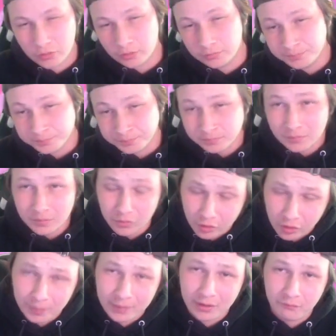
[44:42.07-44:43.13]
So a
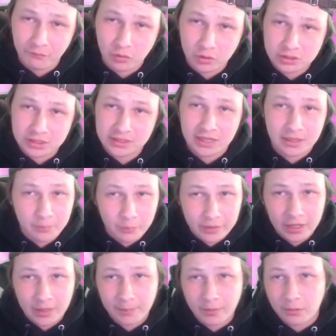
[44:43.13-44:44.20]
little bit unfortunate there, but we
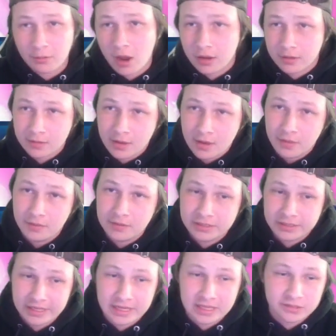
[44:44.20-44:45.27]
get up our rocks. This
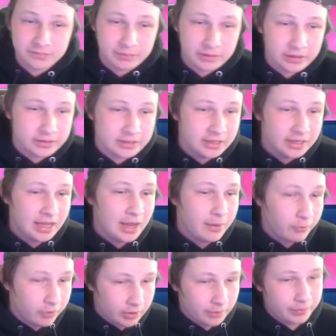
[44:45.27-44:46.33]
thing is burnt, and
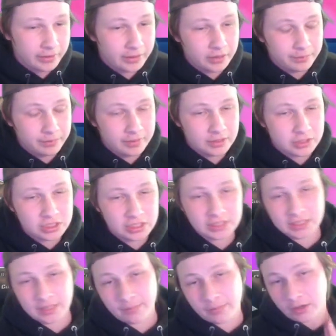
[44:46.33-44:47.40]
we're in a pretty good position as
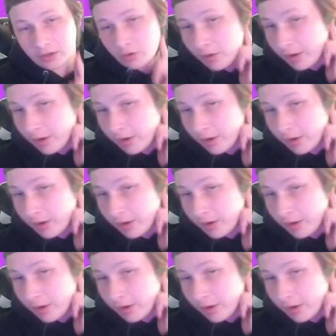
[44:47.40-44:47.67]
I'm going to go